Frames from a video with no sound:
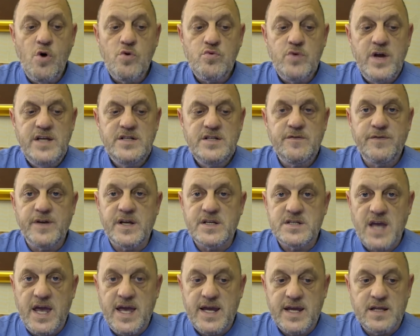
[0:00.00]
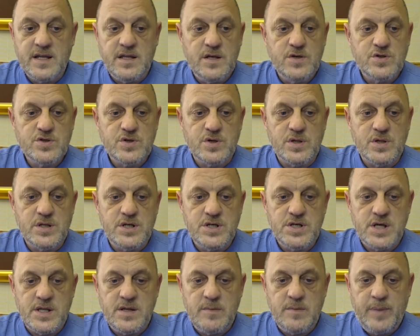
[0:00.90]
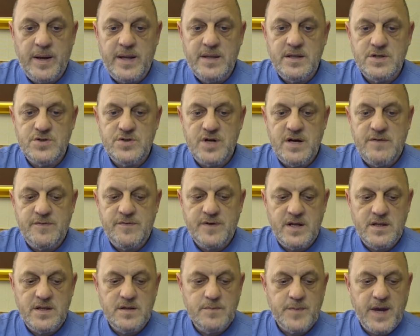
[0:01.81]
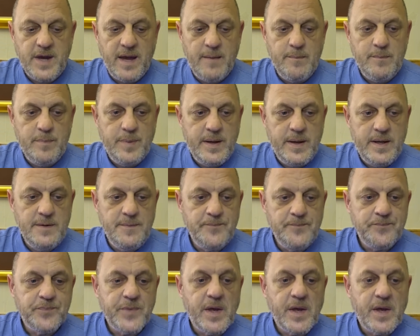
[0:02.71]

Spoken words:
raised for a second Scottish independence referendum campaign.